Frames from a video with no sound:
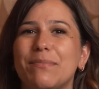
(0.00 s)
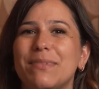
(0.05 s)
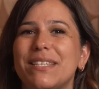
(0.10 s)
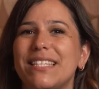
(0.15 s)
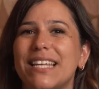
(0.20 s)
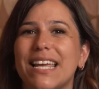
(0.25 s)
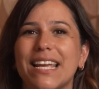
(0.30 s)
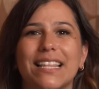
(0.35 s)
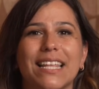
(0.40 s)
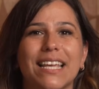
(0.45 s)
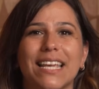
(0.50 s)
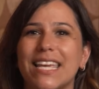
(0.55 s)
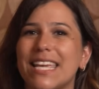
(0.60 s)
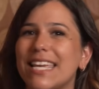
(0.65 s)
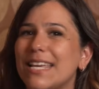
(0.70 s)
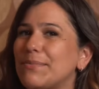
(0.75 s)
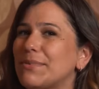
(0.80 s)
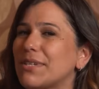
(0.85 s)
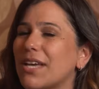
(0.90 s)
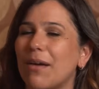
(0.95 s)
mistake that
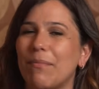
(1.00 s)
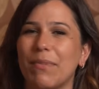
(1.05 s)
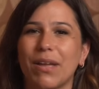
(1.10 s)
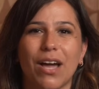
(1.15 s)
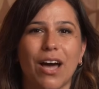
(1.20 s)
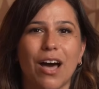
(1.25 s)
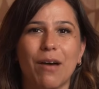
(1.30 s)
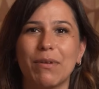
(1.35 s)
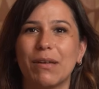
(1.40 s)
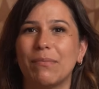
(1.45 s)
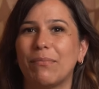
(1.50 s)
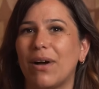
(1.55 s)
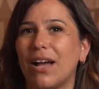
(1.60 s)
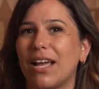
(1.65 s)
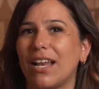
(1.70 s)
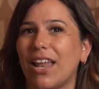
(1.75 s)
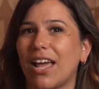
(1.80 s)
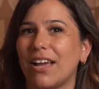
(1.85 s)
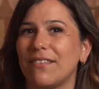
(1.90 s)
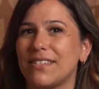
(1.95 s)
keeps coming up in
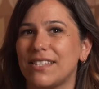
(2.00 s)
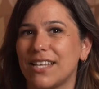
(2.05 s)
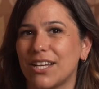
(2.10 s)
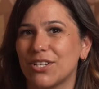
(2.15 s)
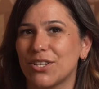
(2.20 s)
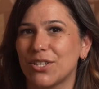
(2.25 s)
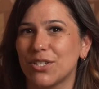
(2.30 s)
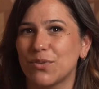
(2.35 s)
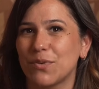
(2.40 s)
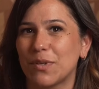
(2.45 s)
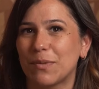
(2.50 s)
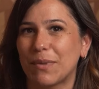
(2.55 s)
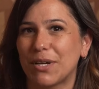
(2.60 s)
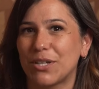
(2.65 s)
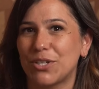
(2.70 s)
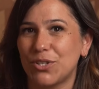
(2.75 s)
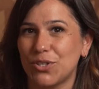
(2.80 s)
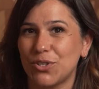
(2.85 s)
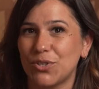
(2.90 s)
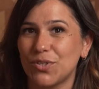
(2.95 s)
my live sessions with my
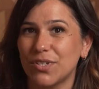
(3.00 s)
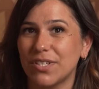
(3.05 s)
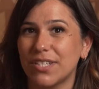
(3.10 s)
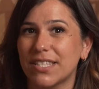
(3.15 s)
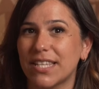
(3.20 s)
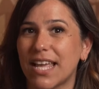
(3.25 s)
students.